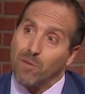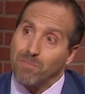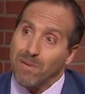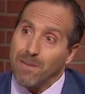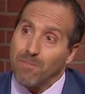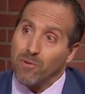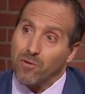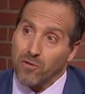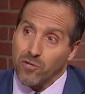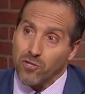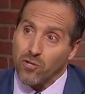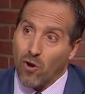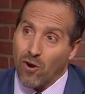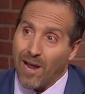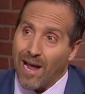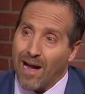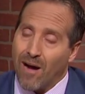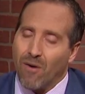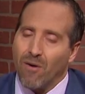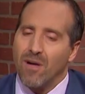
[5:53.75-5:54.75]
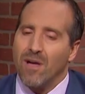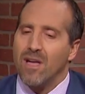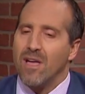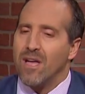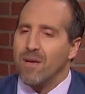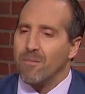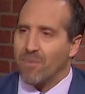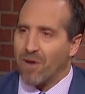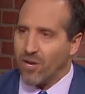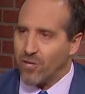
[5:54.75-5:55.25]
people to start out,
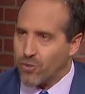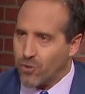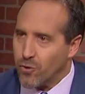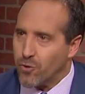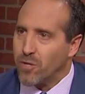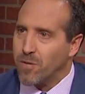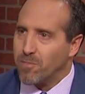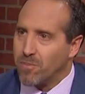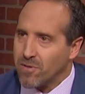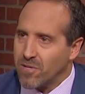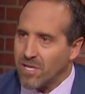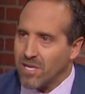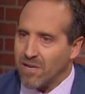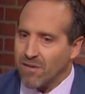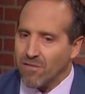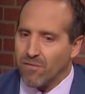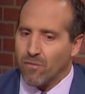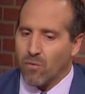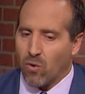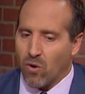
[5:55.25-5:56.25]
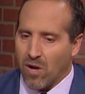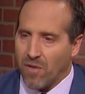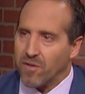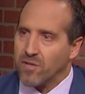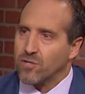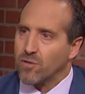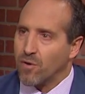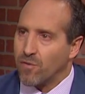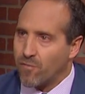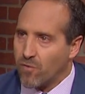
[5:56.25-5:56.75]
but I truly believe we're on
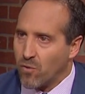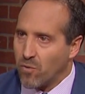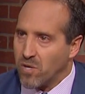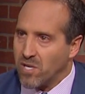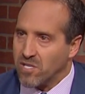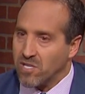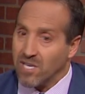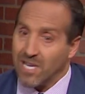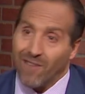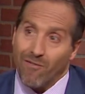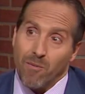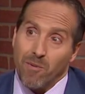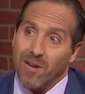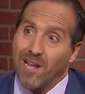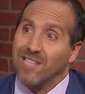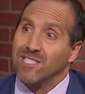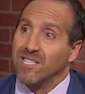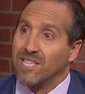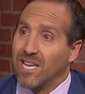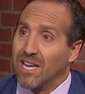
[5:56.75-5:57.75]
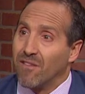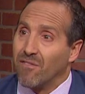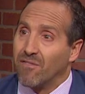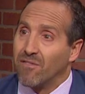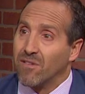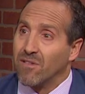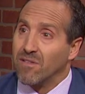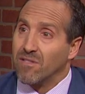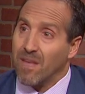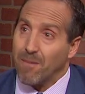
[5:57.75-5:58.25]
this earth for a reason, and everybody has a
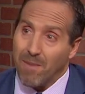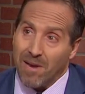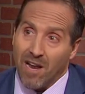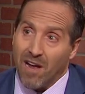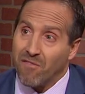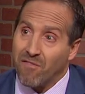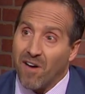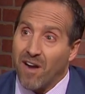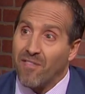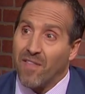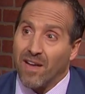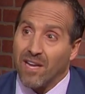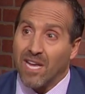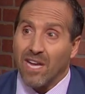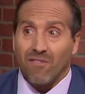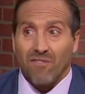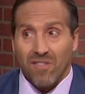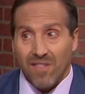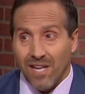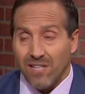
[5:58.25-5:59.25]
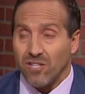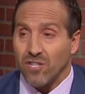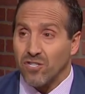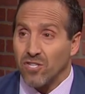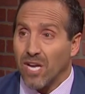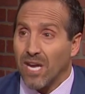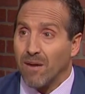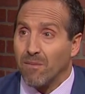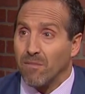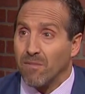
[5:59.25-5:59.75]
gift. They may not find that gift, and that's a
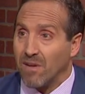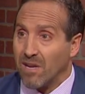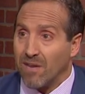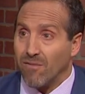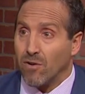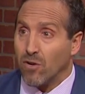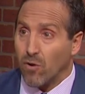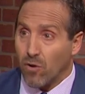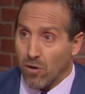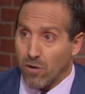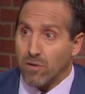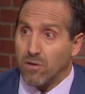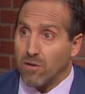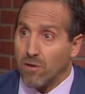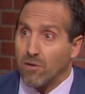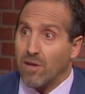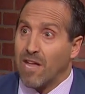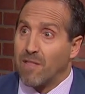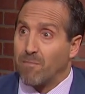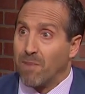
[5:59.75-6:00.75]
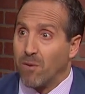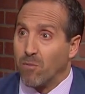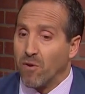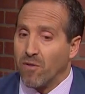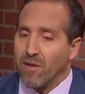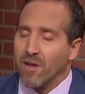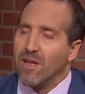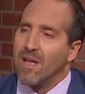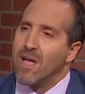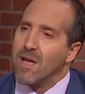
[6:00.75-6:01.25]
shame, even go to their deathbed with
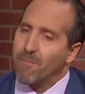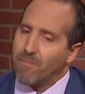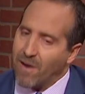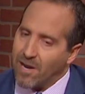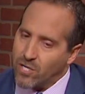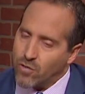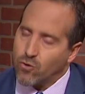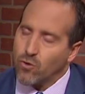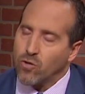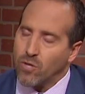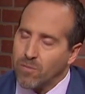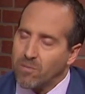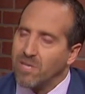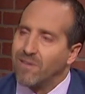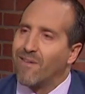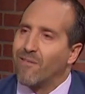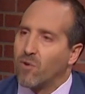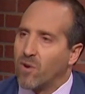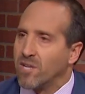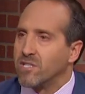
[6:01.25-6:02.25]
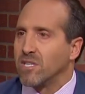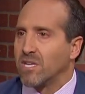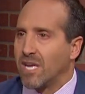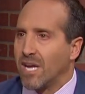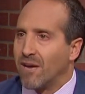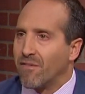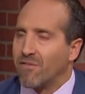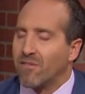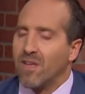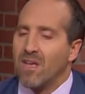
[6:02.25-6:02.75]
it. But I truly believe everyone has a
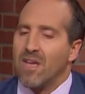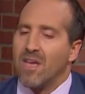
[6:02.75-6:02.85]
gift.